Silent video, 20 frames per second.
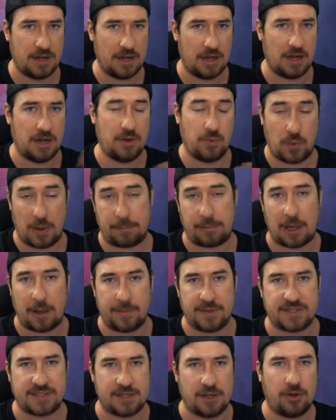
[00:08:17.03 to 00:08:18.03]

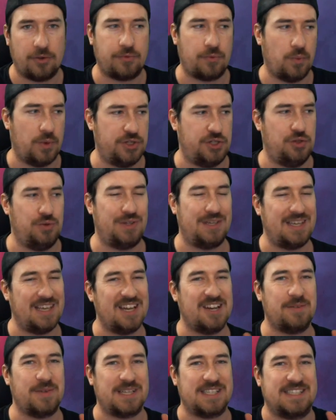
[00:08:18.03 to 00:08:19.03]
webcam itself. Once you
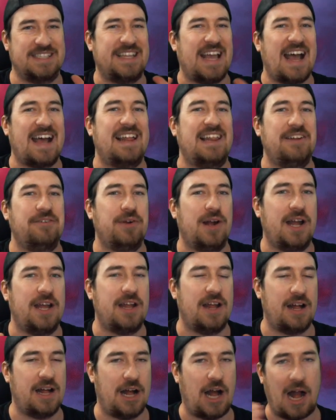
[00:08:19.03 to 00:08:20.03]
get them exactly
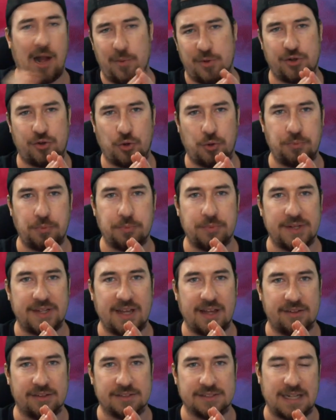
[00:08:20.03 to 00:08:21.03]
right, I would group them
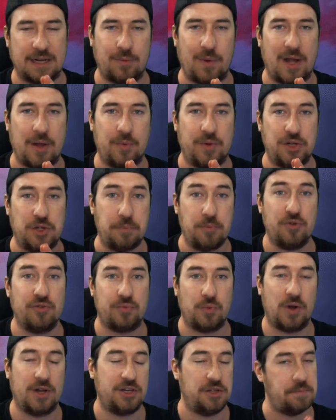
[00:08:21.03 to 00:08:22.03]
together. That way when you
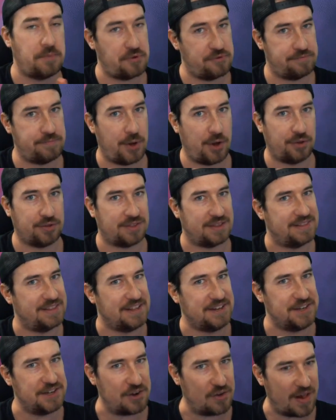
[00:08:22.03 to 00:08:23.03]
move one, you move both, and
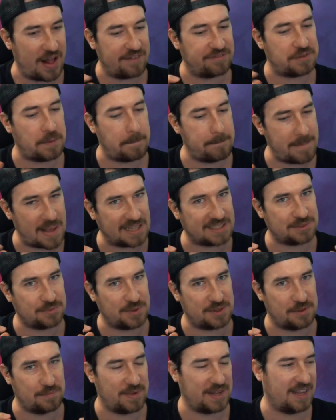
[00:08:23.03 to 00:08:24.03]
then you don't have to mess
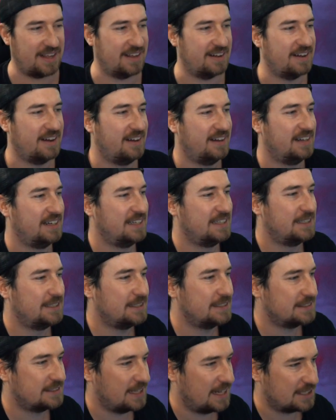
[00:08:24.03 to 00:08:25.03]
with them again.
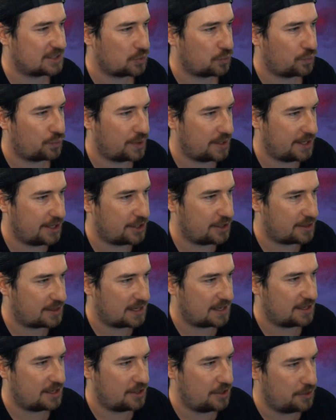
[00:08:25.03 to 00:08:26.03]
So that's a really good
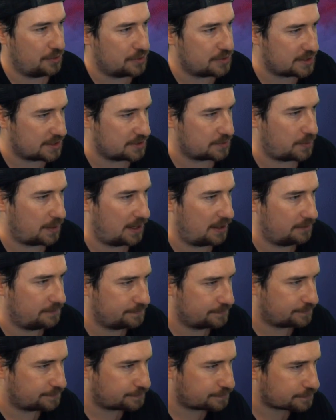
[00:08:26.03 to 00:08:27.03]
thing to use as well.
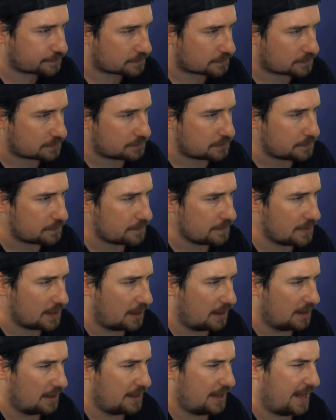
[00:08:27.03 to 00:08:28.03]

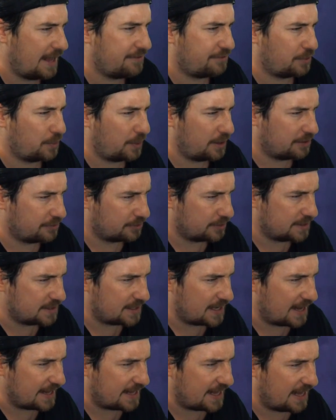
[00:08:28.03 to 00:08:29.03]
And for whatever
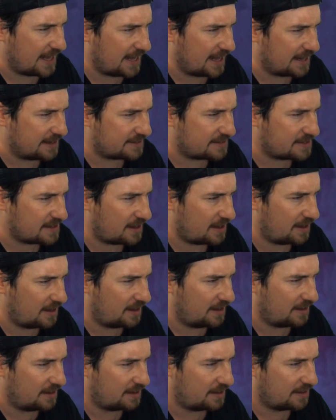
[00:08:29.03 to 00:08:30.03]
reason, I can't
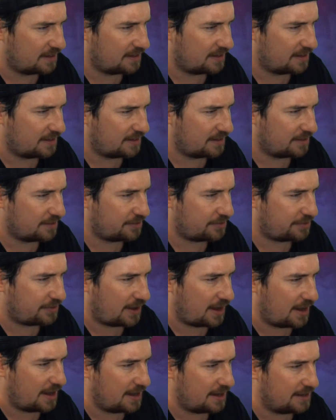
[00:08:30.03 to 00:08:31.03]

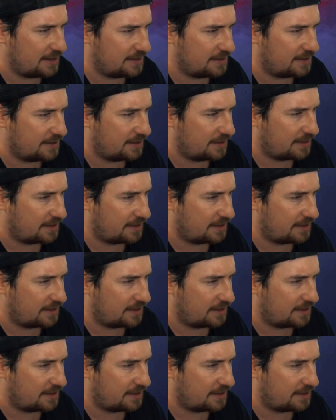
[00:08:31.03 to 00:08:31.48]
find...